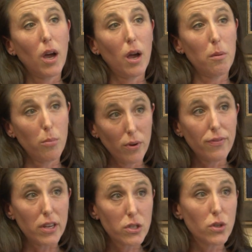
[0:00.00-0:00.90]
um,
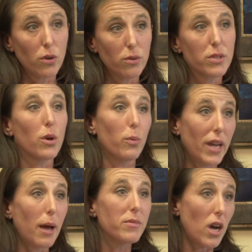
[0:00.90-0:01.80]
professionals, so
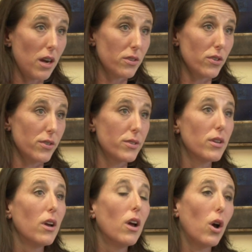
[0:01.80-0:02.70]
rehab doctors,
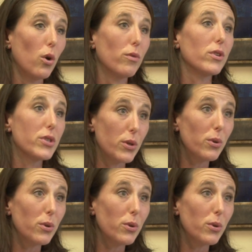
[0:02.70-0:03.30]
over to